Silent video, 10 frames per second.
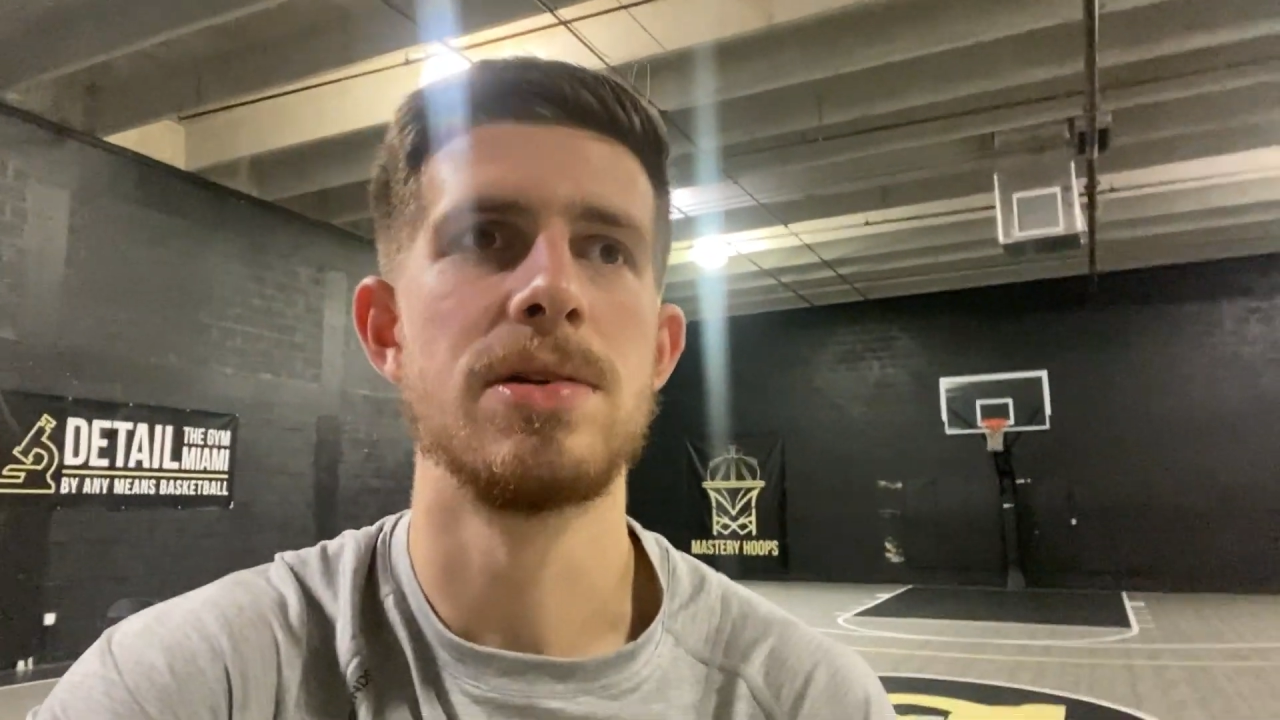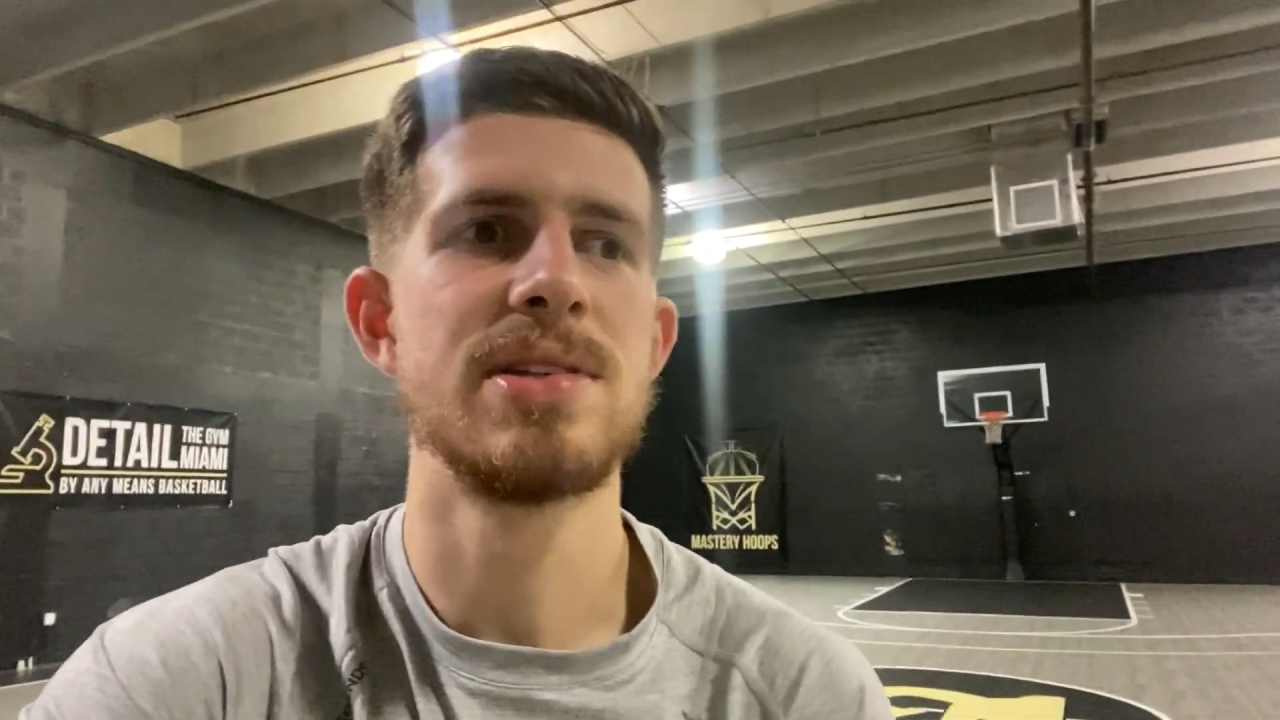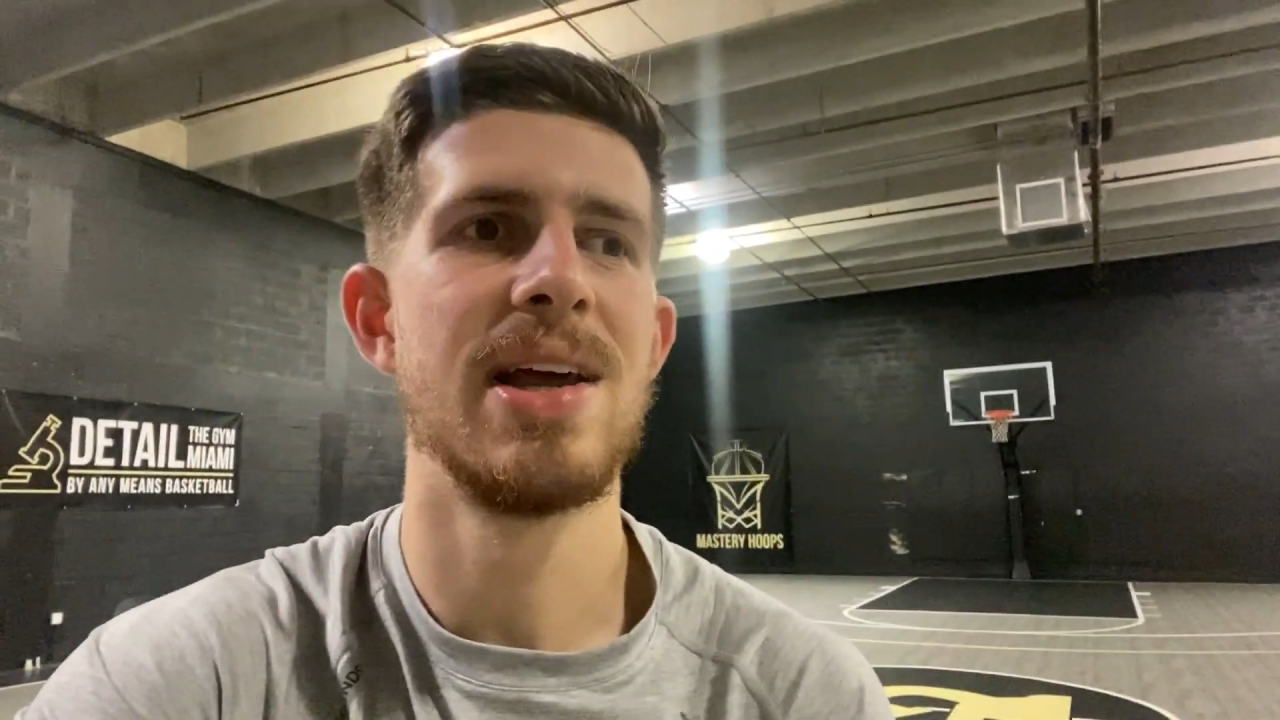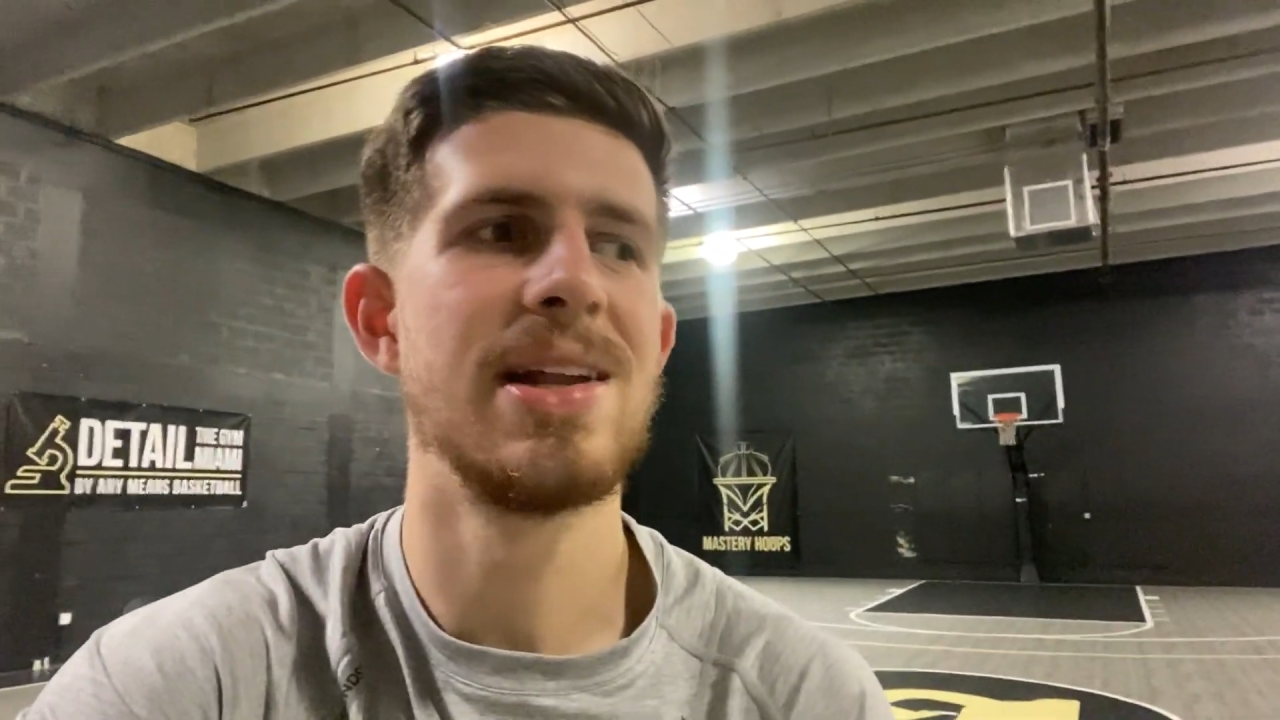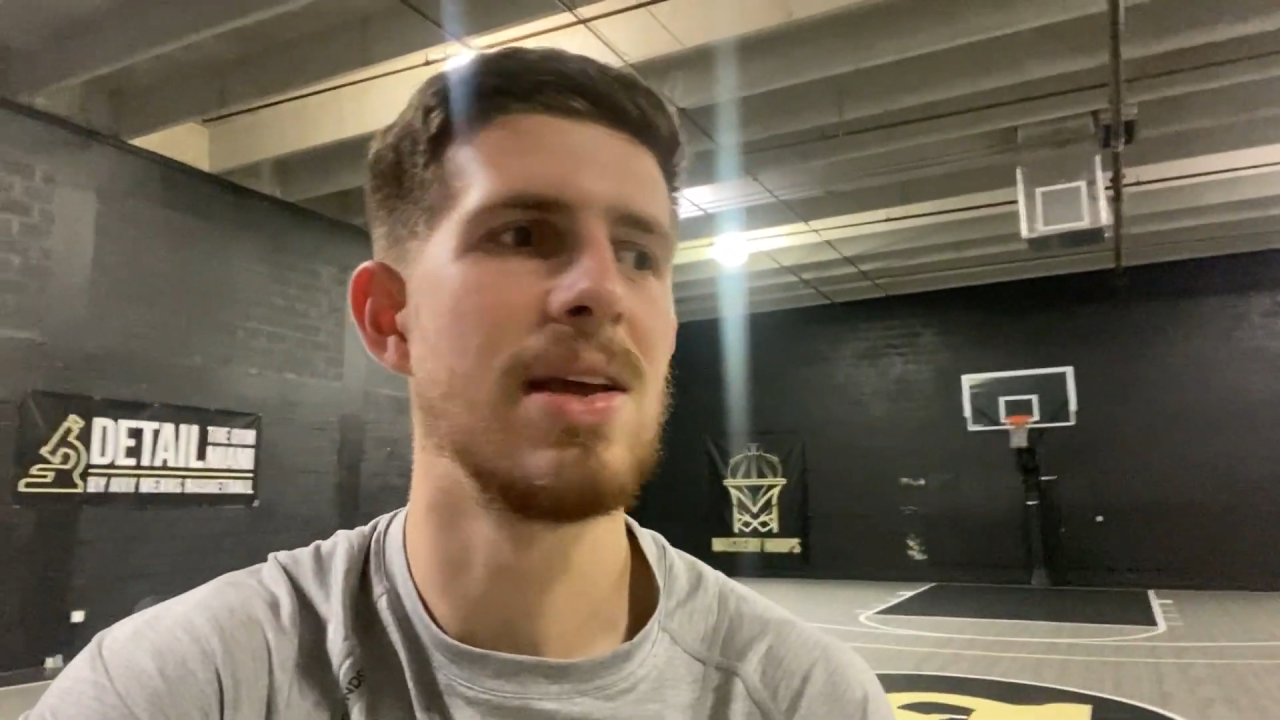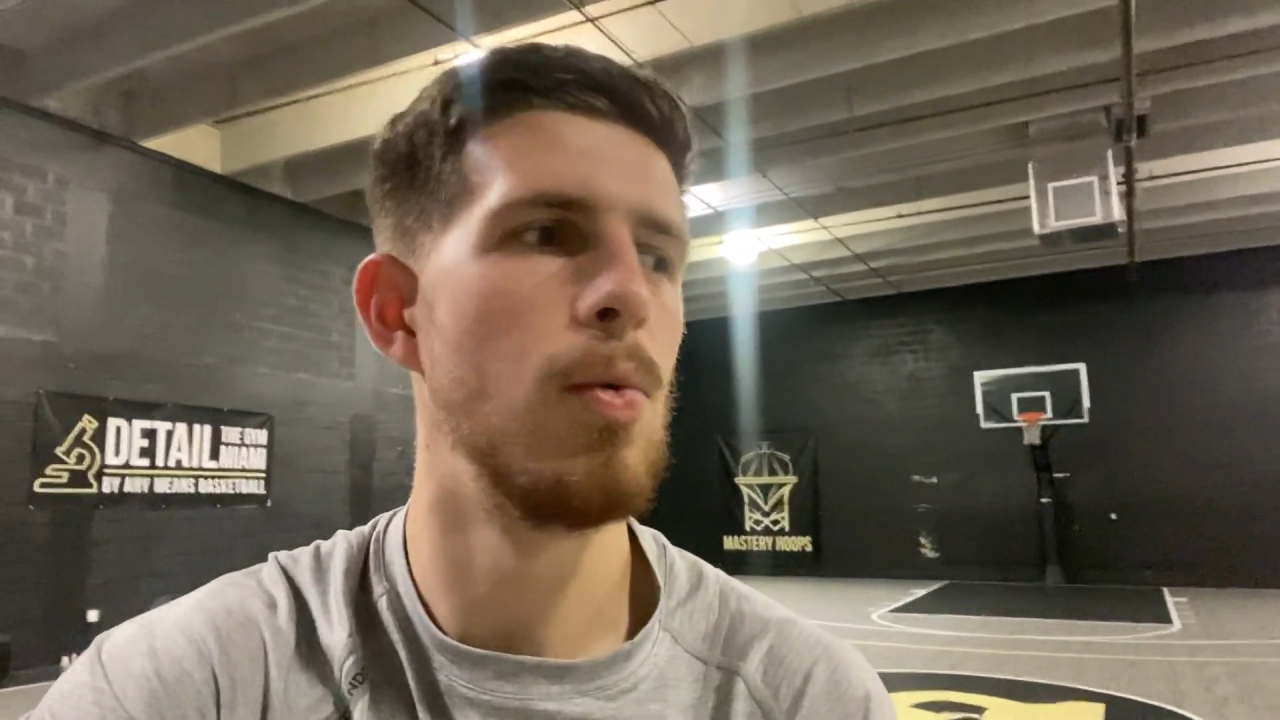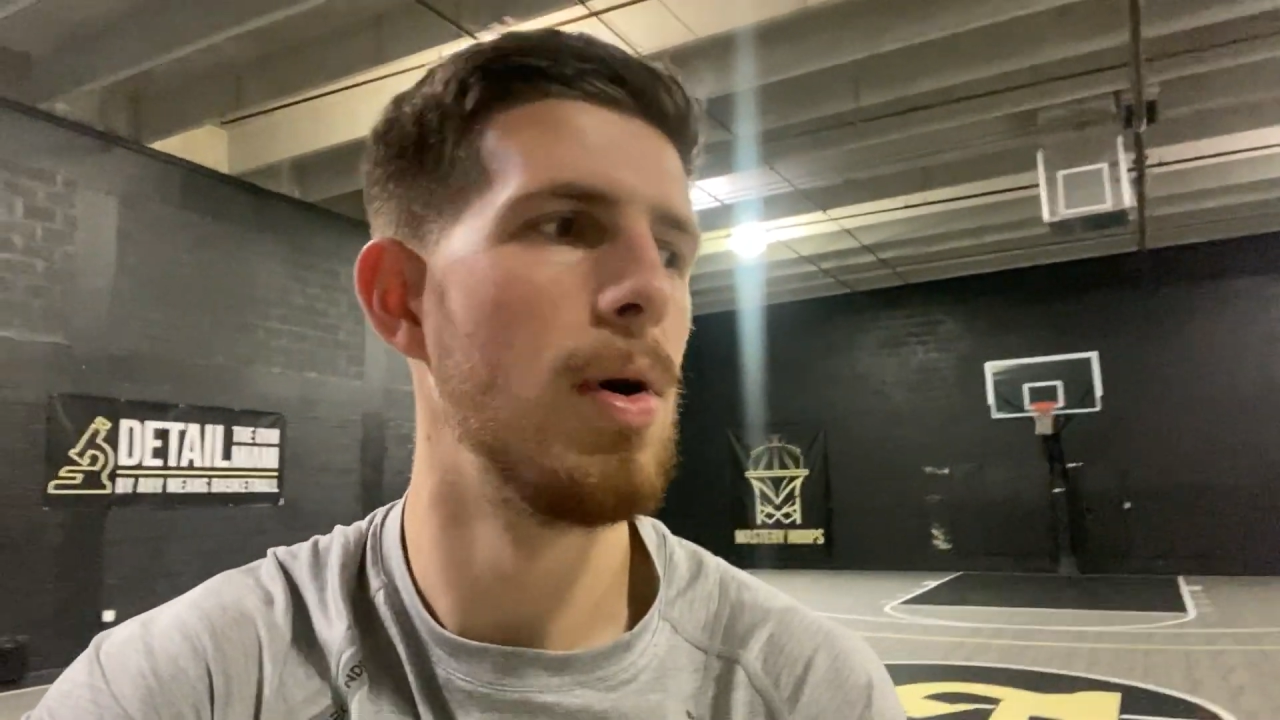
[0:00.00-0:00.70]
standing in